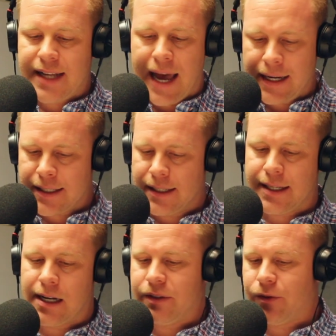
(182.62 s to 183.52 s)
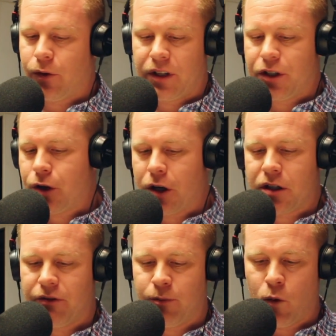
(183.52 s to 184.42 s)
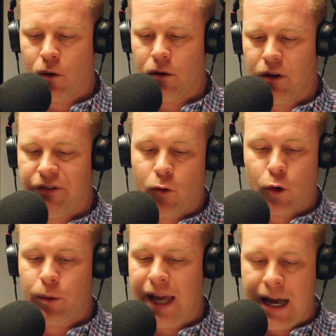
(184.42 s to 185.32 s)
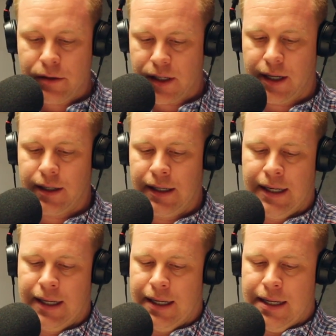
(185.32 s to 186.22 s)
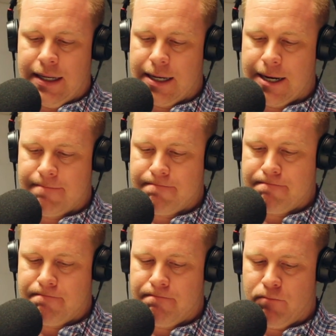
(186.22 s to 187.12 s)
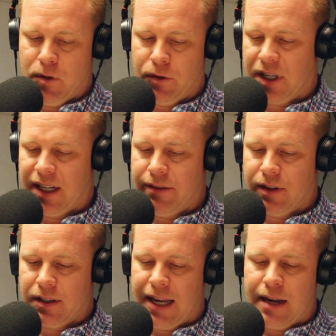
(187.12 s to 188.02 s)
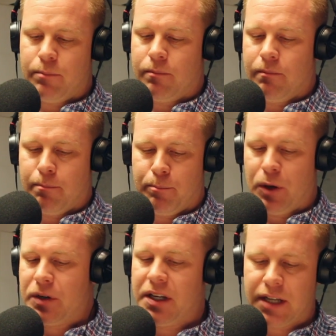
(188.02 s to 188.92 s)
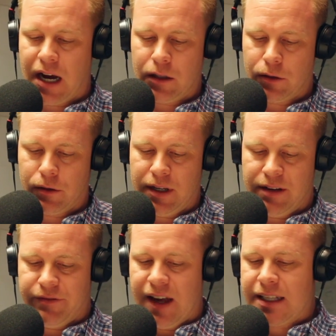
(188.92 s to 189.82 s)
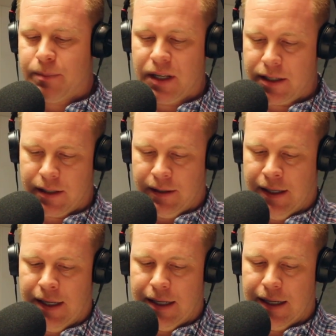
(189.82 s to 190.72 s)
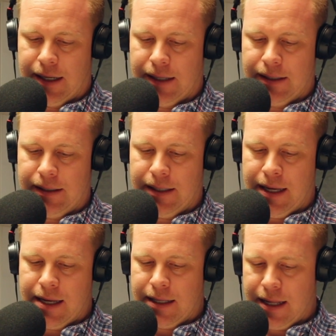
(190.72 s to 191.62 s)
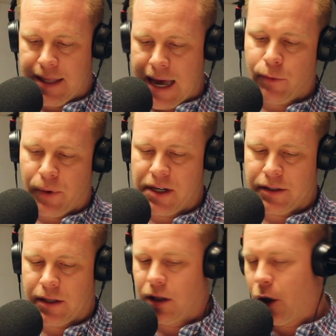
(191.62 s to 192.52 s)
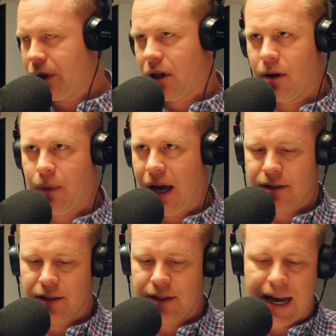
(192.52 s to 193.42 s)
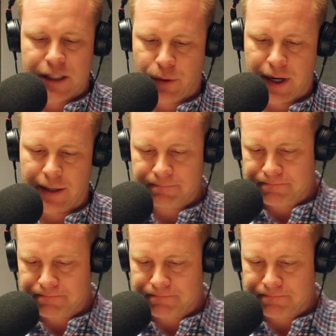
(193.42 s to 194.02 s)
tax incentives for the construction of more affordable housing. Um, he's going to give a ten billion dollars investment uh, in, in that arena to the low-income housing tax credit,